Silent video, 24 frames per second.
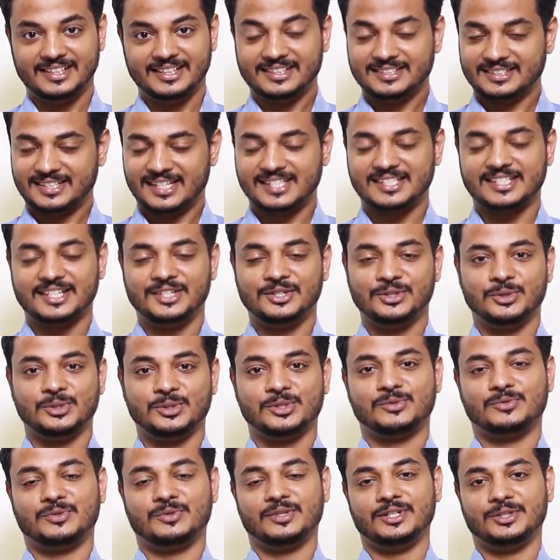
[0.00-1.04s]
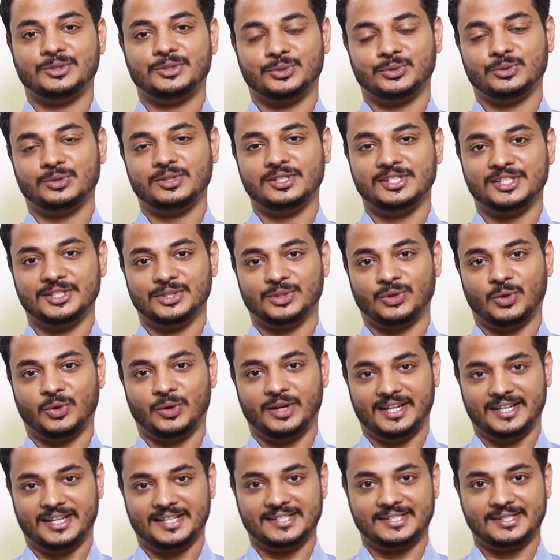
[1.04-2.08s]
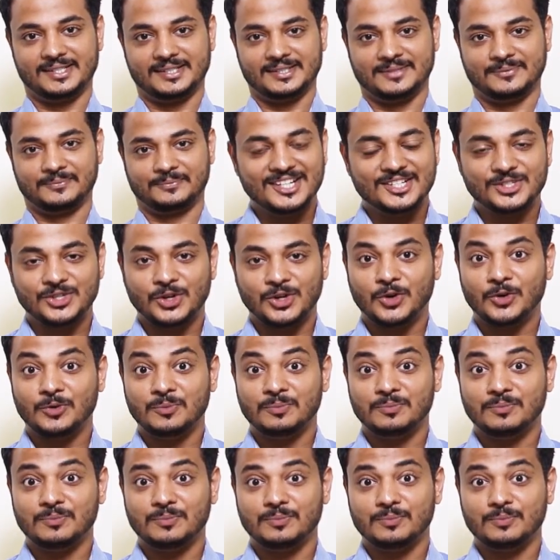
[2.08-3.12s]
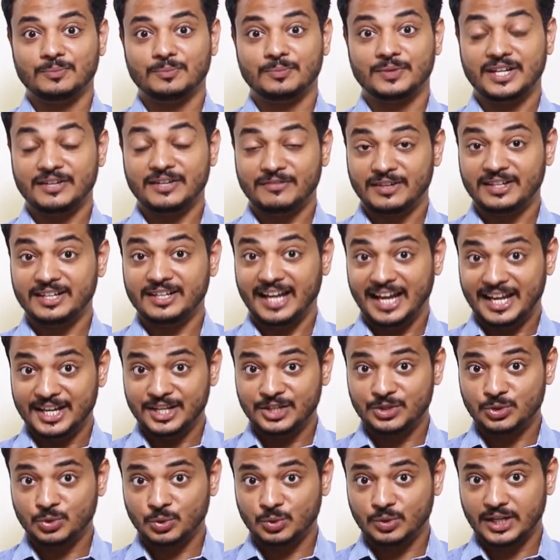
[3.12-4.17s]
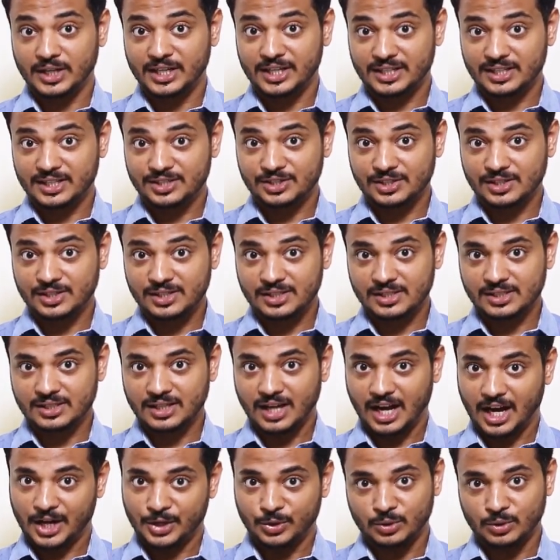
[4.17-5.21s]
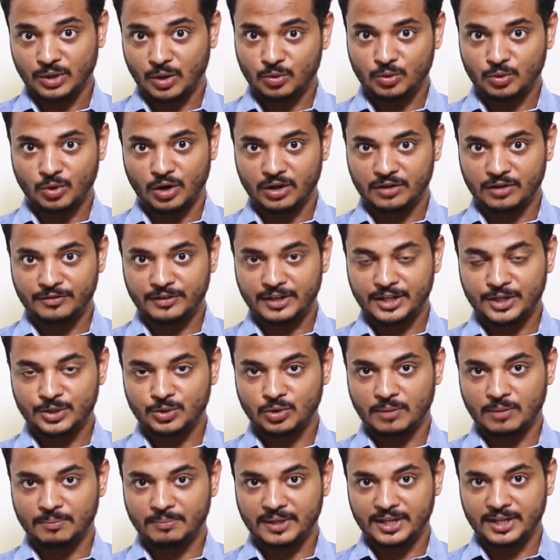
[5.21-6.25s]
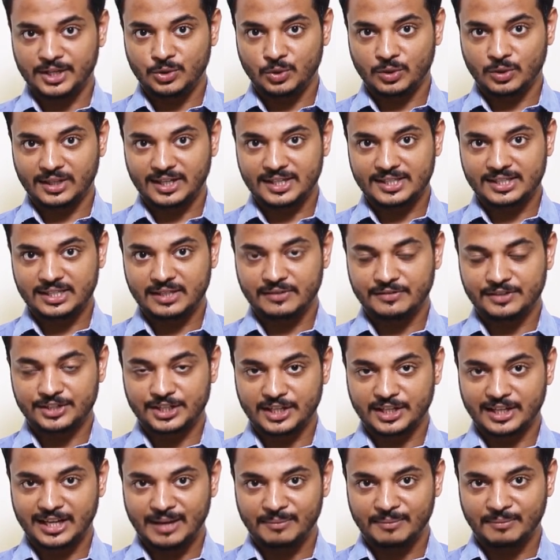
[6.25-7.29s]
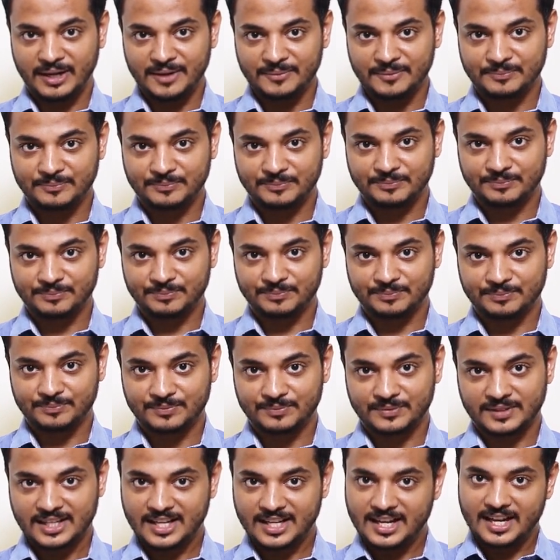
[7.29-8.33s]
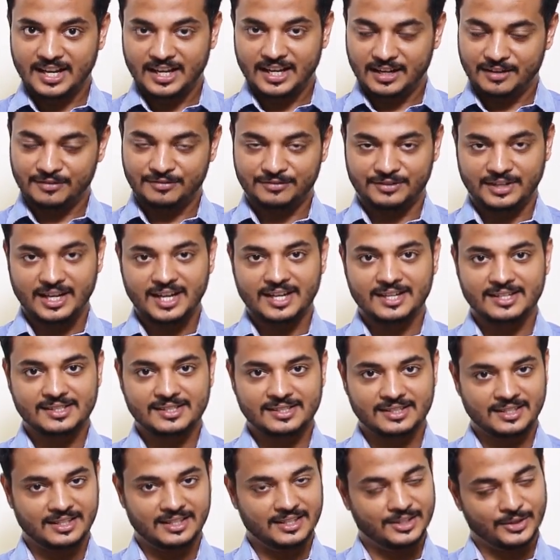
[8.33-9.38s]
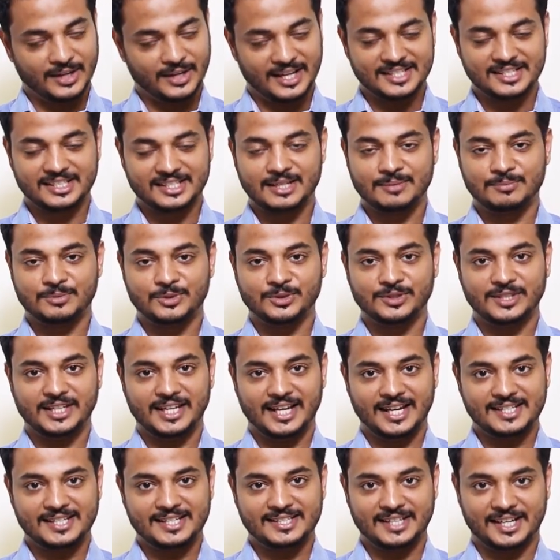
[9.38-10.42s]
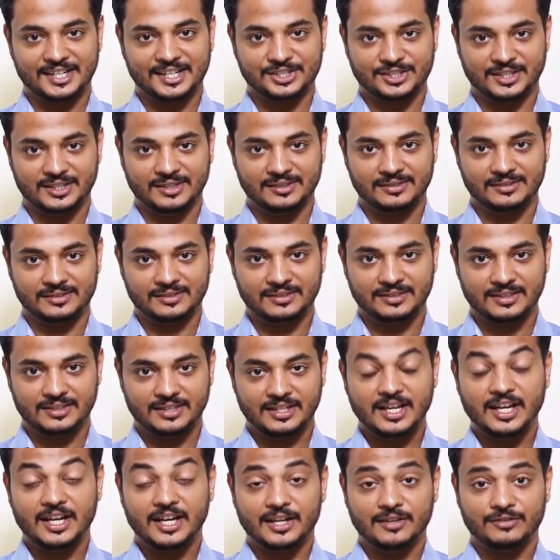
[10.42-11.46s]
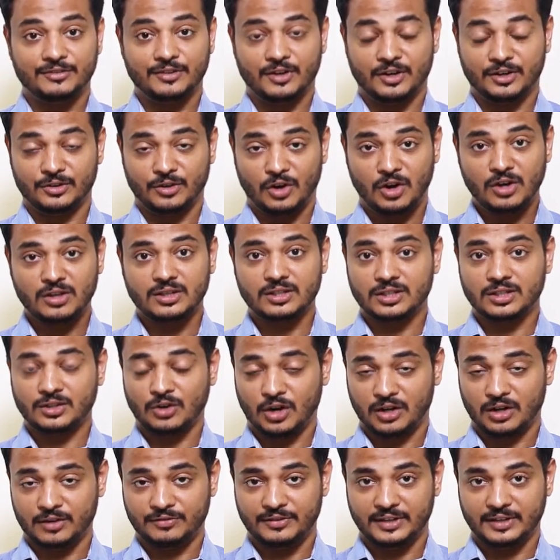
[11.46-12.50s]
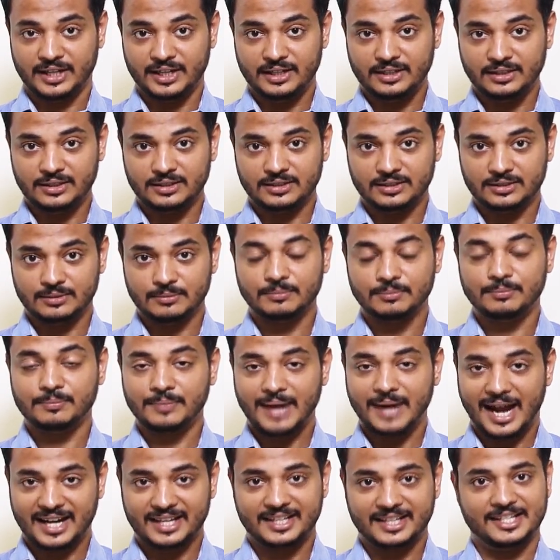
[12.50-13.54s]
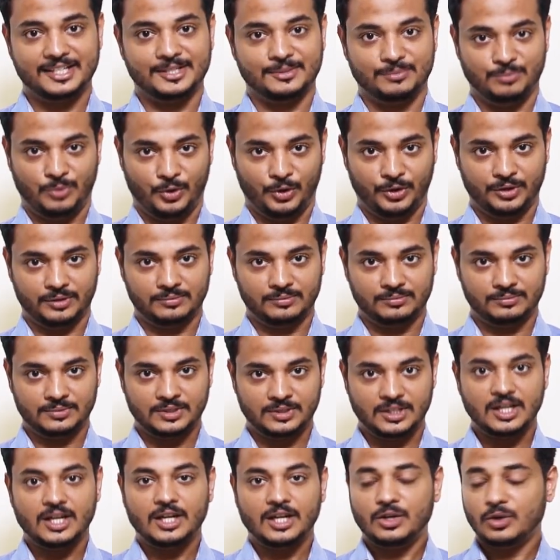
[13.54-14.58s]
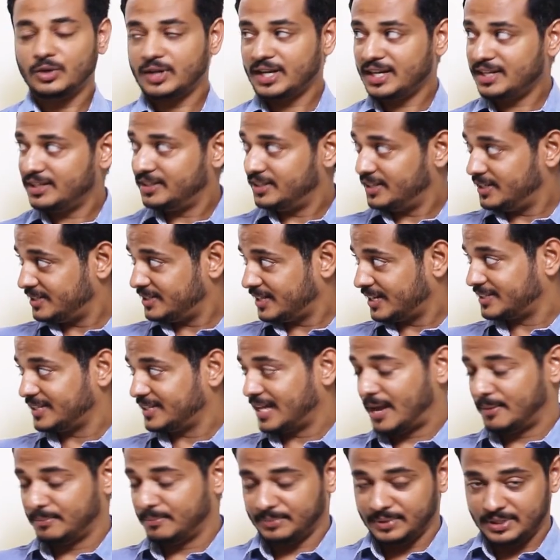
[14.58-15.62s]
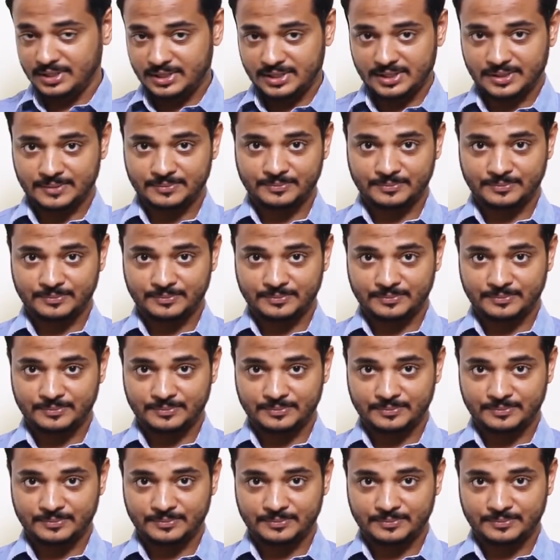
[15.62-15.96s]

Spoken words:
Such a useful tool 0 is. So given any two integers, are you now confident to apply Euclid's division lemma? If yes, you can skip to the next section. If you are not confident, practice more. Look at these examples.